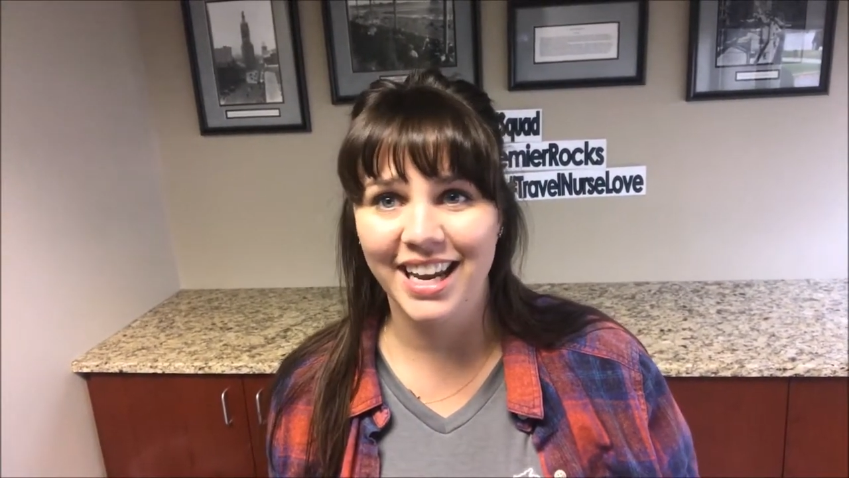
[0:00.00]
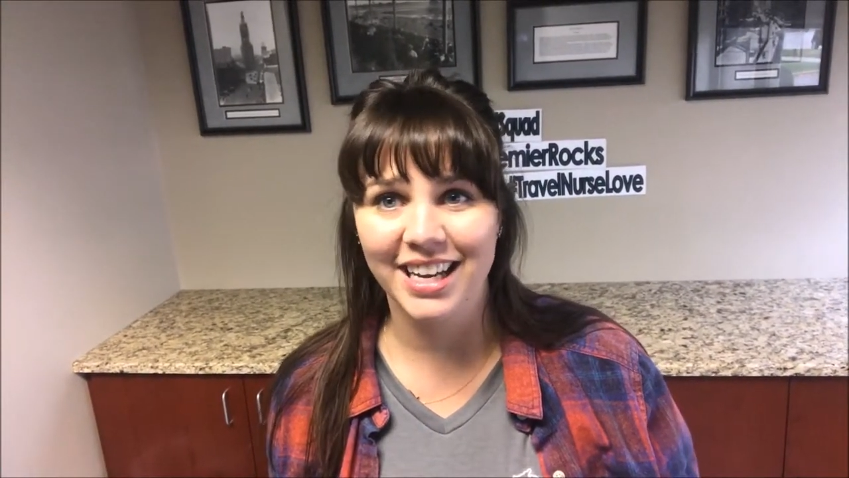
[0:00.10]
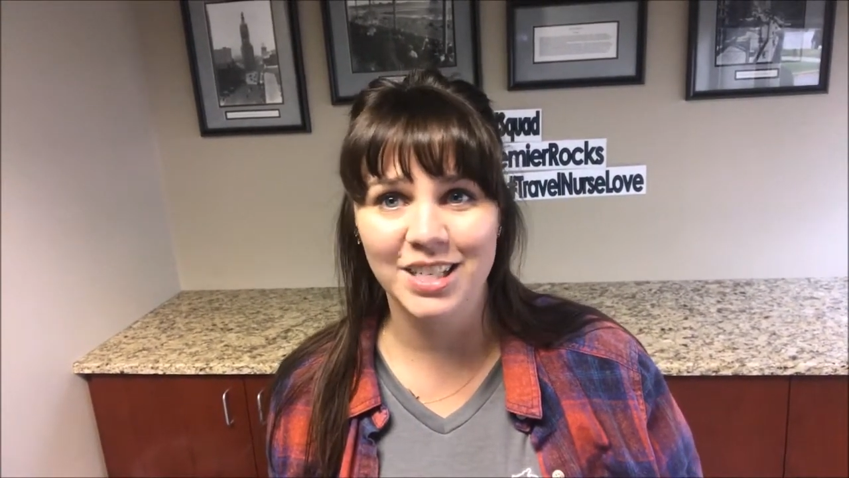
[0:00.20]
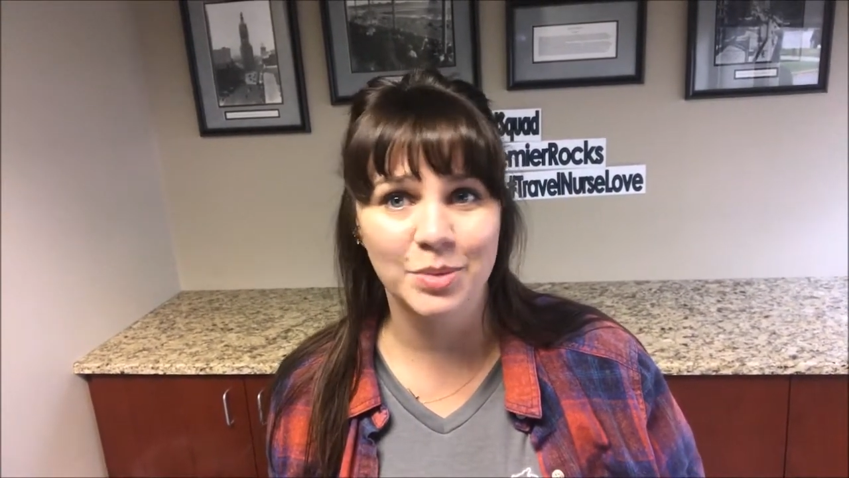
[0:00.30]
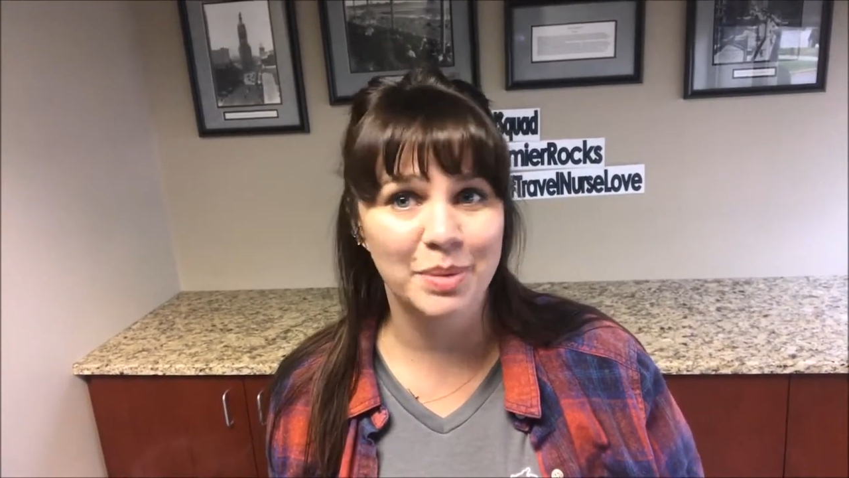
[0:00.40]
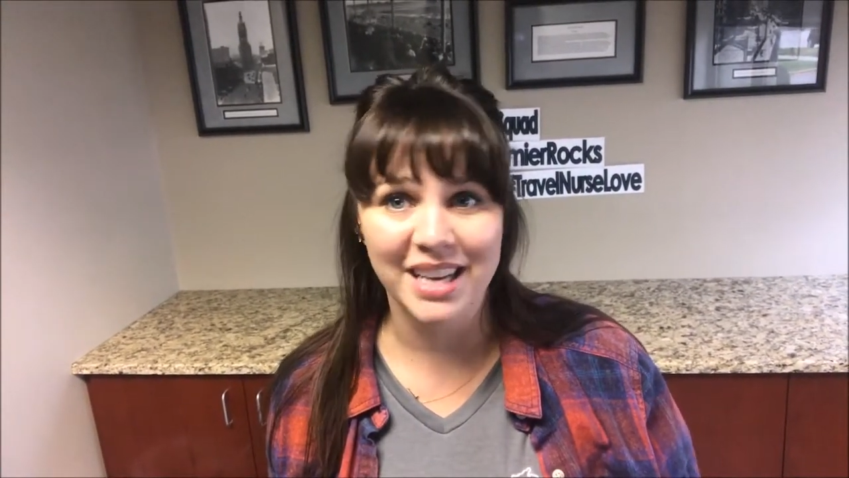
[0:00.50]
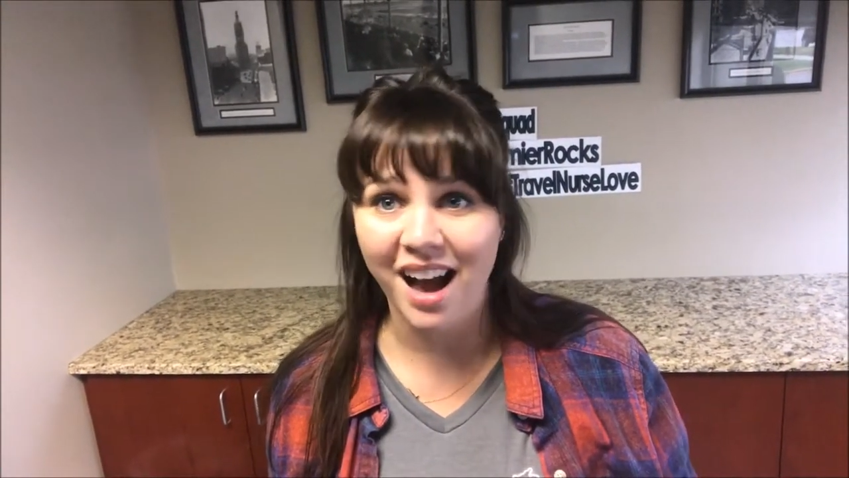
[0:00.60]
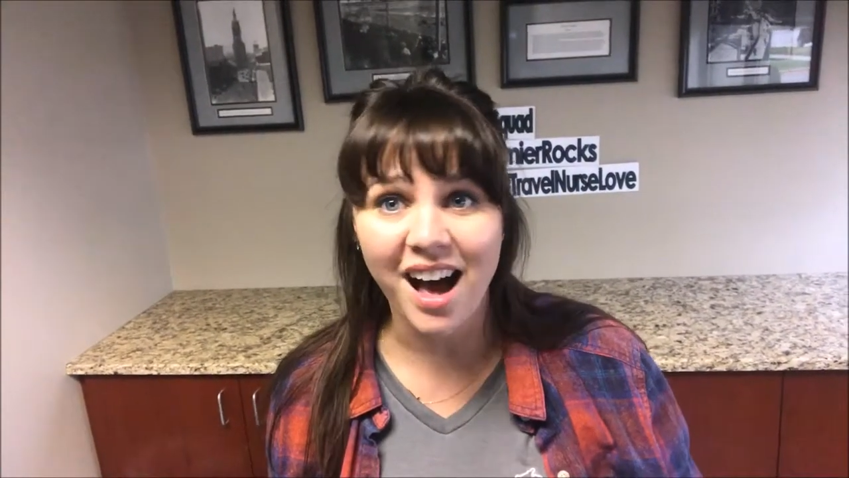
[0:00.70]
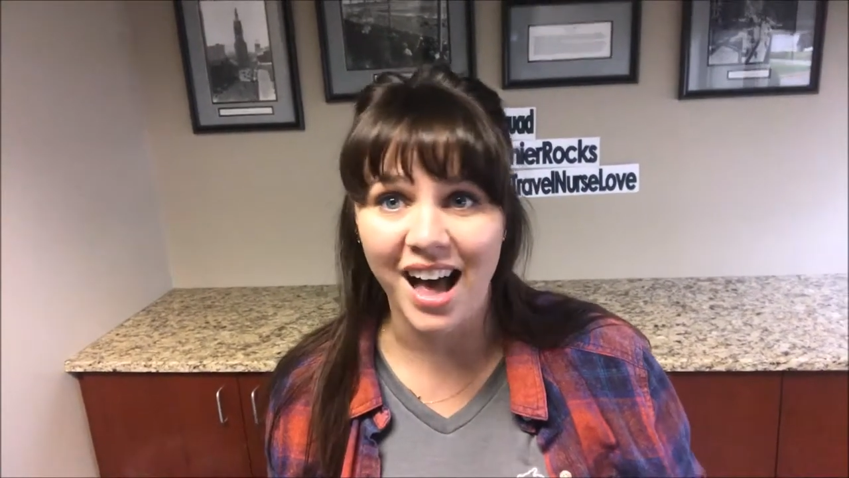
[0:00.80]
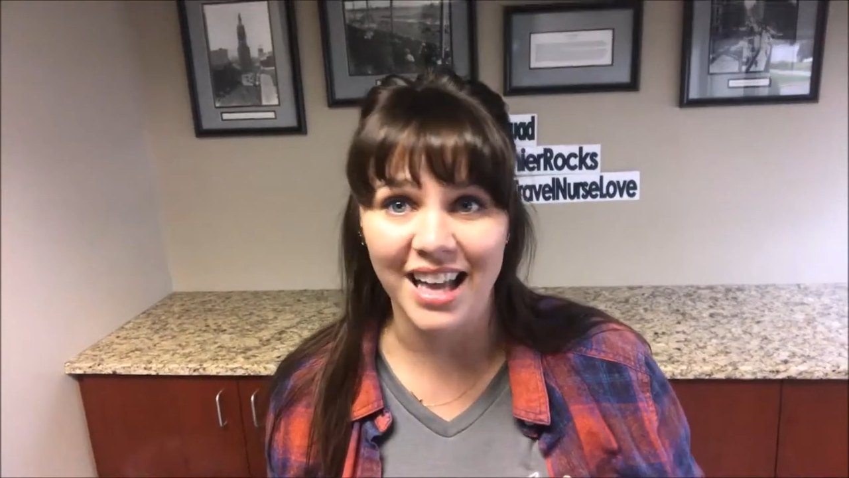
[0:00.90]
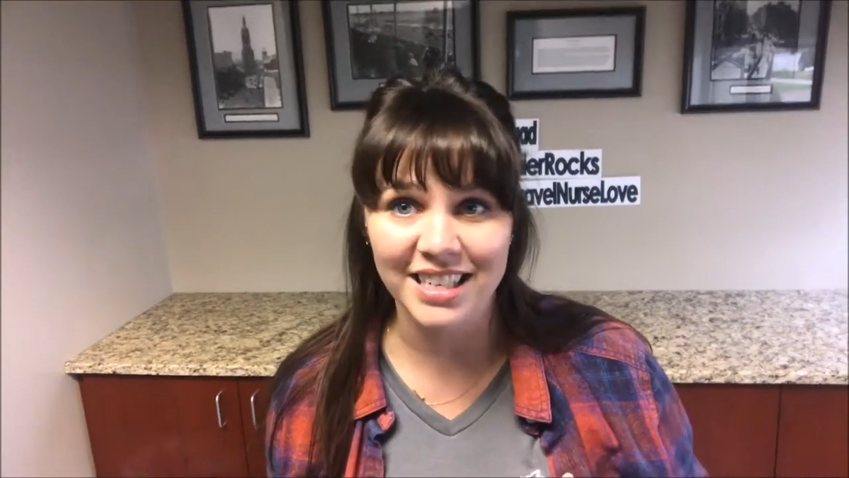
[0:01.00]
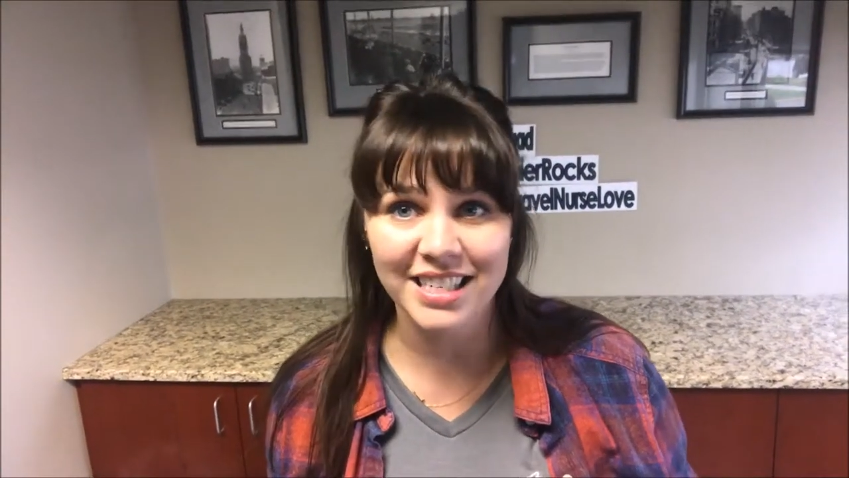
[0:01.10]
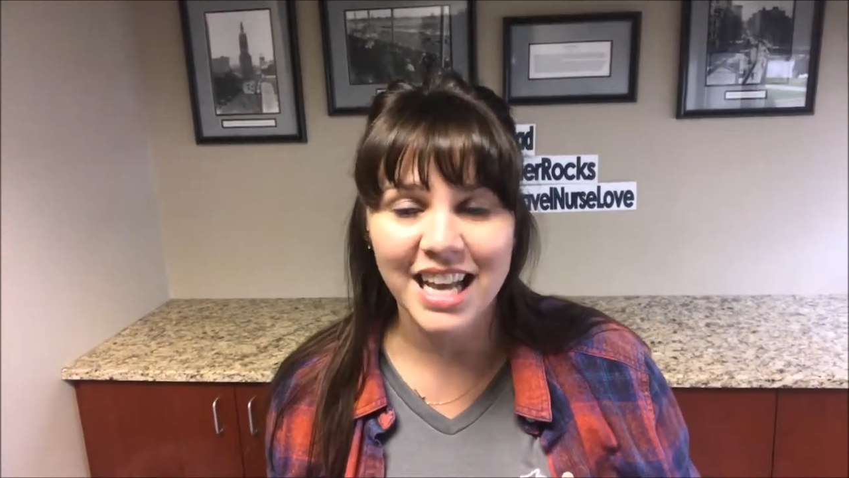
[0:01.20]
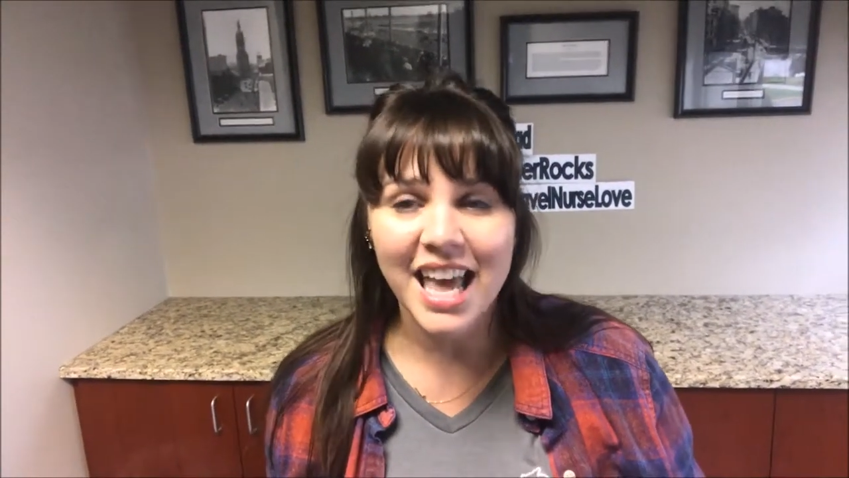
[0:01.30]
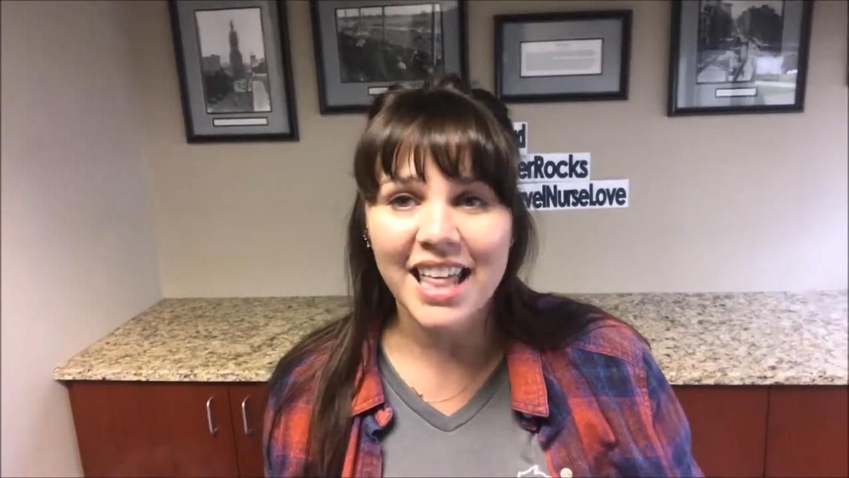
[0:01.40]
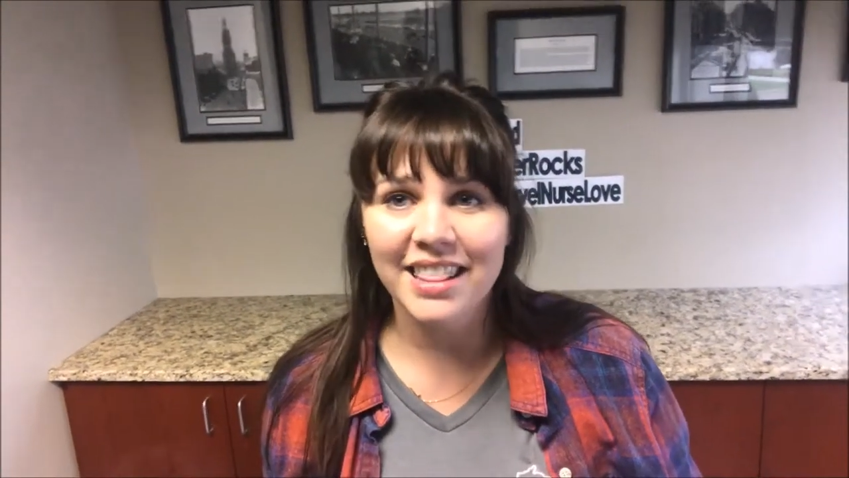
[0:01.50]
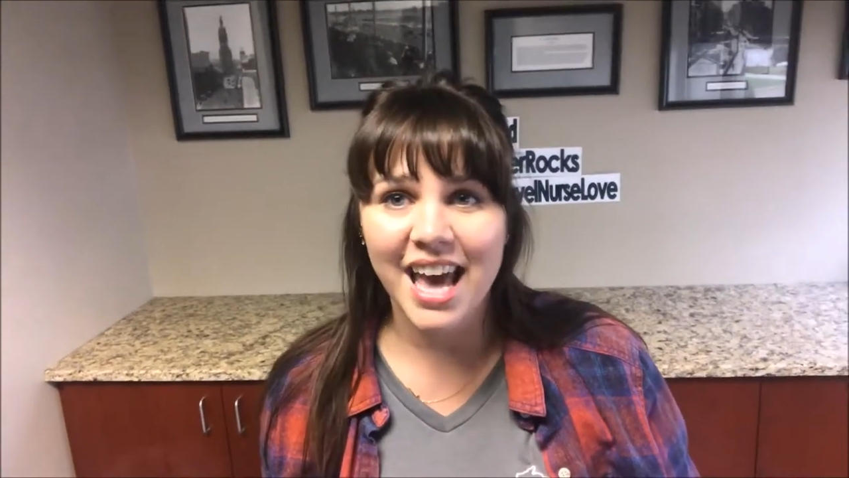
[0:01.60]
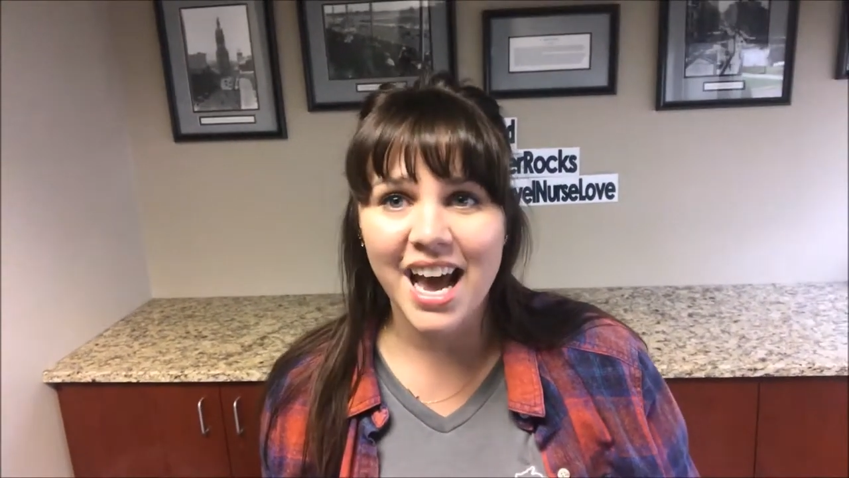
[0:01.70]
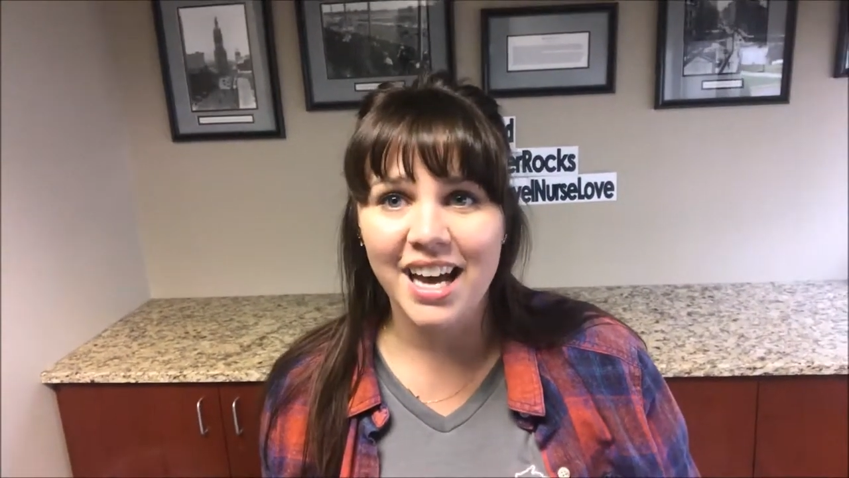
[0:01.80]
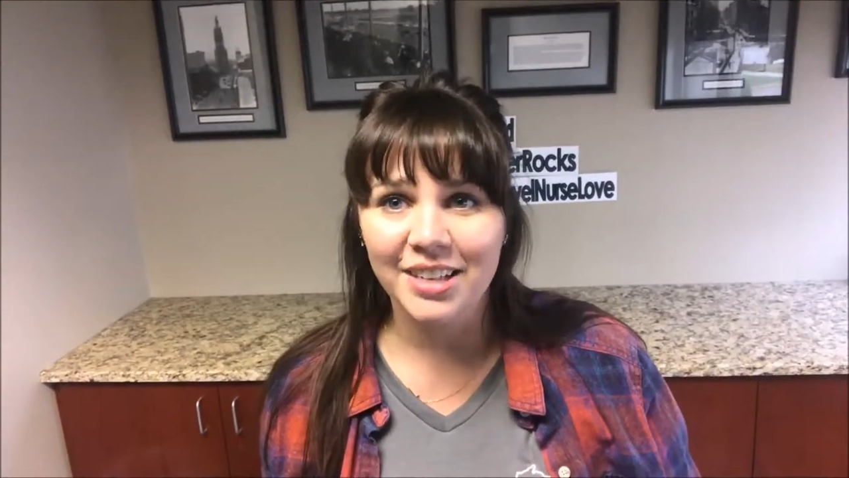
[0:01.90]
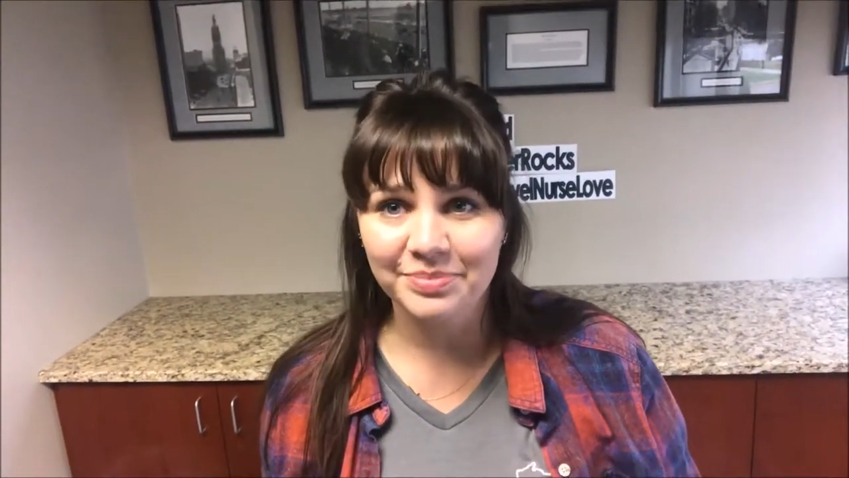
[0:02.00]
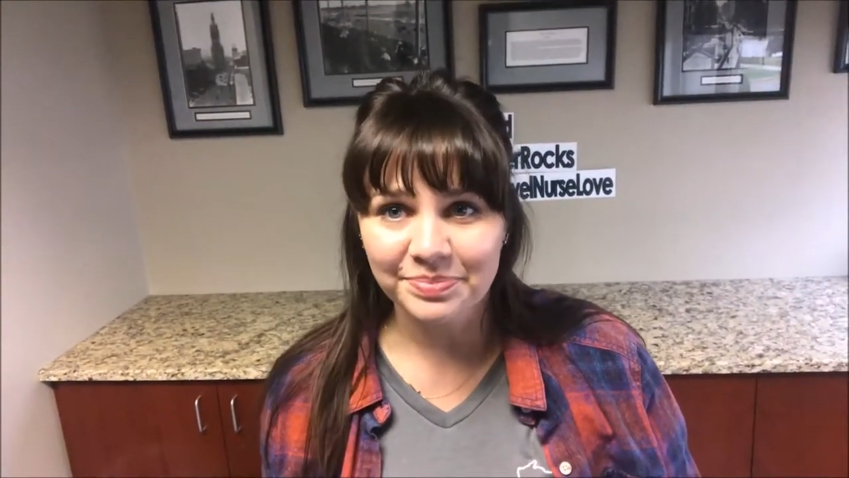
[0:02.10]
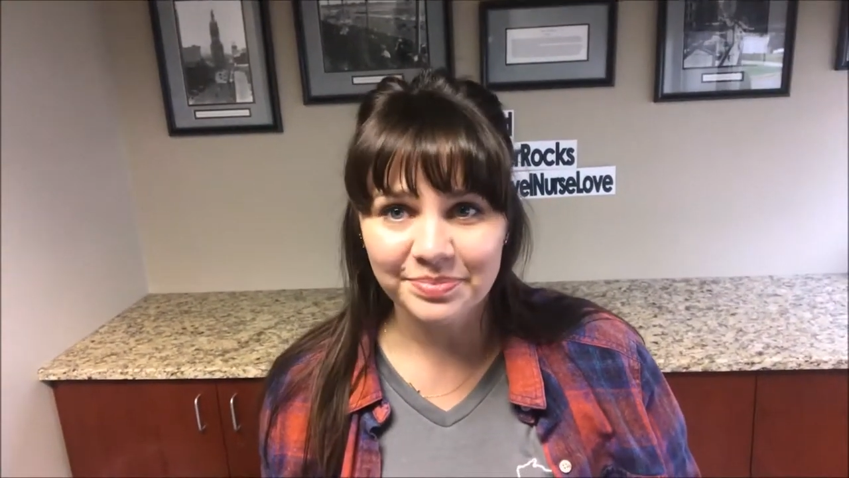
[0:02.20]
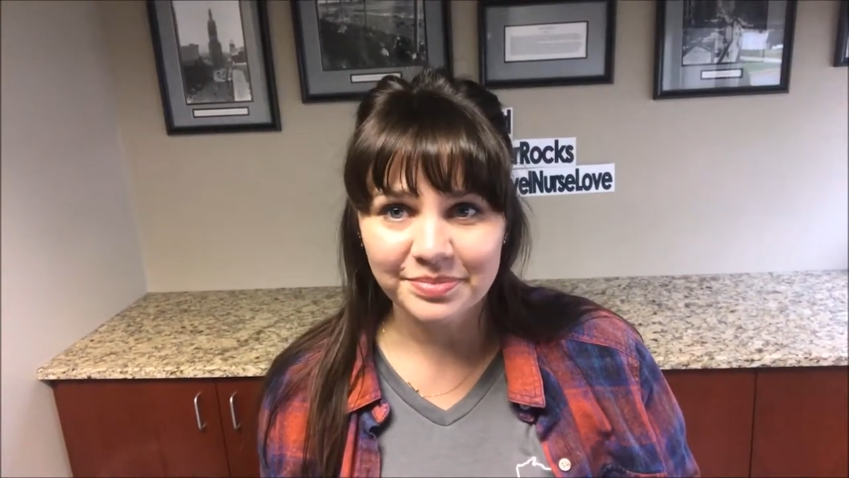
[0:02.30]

and beyond that